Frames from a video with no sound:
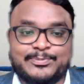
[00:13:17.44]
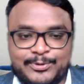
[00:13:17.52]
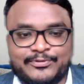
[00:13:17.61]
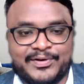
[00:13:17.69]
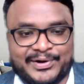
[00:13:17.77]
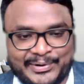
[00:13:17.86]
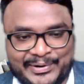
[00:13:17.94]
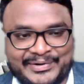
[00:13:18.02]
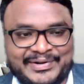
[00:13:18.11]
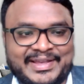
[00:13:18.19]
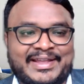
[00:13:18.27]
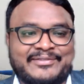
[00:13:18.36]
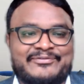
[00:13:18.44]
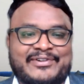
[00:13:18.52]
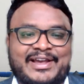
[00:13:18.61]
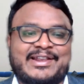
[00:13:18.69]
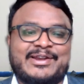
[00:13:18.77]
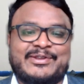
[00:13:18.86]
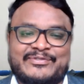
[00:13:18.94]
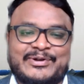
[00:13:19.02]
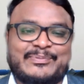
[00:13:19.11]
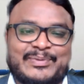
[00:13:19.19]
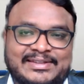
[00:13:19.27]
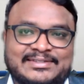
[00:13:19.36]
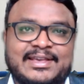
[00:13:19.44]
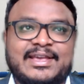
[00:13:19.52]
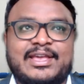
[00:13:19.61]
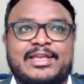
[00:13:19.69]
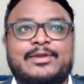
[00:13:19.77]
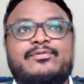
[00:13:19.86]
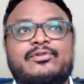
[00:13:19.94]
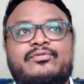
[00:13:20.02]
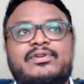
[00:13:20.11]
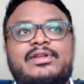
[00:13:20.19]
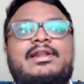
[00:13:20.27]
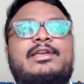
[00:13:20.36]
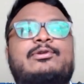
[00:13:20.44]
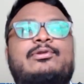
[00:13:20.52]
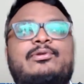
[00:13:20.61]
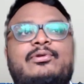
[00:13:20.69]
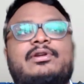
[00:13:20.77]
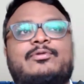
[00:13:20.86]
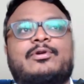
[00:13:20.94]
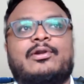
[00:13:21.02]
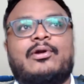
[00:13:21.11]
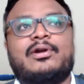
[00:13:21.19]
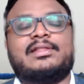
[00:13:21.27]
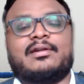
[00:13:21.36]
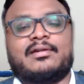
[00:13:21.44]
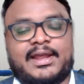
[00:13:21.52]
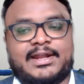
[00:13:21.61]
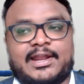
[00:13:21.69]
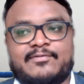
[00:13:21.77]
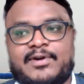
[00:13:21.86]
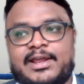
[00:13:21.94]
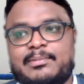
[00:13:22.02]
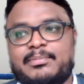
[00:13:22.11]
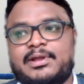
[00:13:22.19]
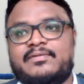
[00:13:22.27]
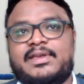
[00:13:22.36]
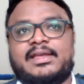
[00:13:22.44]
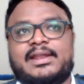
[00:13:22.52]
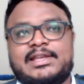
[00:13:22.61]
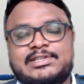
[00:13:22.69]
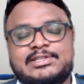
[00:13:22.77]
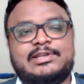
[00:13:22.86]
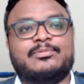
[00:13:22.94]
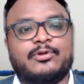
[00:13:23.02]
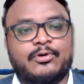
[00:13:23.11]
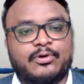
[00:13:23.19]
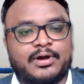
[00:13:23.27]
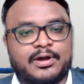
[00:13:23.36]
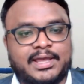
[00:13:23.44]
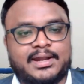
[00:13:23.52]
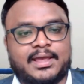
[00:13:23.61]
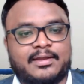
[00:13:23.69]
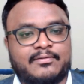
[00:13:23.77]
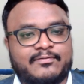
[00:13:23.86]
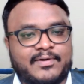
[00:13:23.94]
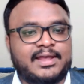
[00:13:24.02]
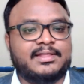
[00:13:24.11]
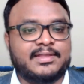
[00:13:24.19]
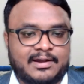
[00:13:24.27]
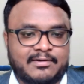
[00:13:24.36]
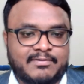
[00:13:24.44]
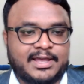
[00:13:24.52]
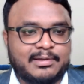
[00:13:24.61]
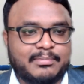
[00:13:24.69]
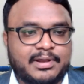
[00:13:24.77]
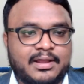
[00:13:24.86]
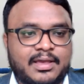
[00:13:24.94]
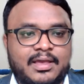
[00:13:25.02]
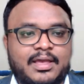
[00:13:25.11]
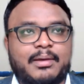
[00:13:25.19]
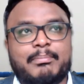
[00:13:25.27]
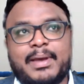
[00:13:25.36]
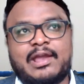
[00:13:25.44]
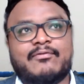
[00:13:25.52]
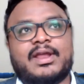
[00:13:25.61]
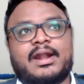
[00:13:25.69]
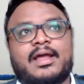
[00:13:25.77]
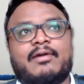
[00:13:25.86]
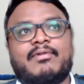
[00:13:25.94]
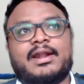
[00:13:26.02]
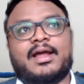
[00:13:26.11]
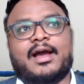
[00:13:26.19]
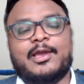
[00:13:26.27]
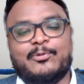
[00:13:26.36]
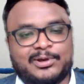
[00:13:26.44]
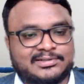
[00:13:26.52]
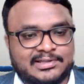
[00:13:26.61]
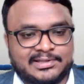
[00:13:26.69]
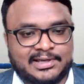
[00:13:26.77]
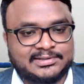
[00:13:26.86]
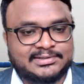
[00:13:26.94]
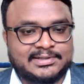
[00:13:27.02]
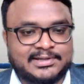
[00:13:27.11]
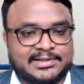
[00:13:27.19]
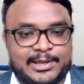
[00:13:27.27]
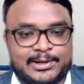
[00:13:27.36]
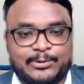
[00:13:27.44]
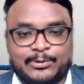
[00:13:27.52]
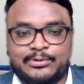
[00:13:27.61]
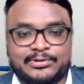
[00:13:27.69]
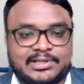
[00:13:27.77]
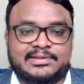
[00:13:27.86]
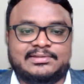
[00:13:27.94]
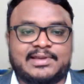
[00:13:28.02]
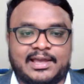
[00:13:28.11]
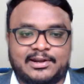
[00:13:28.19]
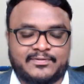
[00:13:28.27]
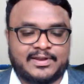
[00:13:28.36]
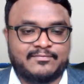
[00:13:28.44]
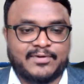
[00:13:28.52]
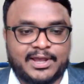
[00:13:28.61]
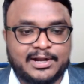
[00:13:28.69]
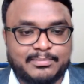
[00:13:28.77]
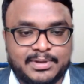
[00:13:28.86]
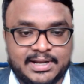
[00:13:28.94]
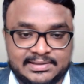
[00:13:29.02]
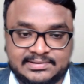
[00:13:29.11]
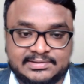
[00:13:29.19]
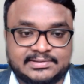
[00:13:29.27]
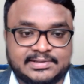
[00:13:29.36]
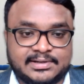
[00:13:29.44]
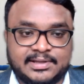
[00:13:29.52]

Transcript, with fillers: move around and find a different place. If you feel like you don't, you are not in the right environment, we can actually go ahead and find the environment back when when I was a youngster, I don't know that this kind of environment existed.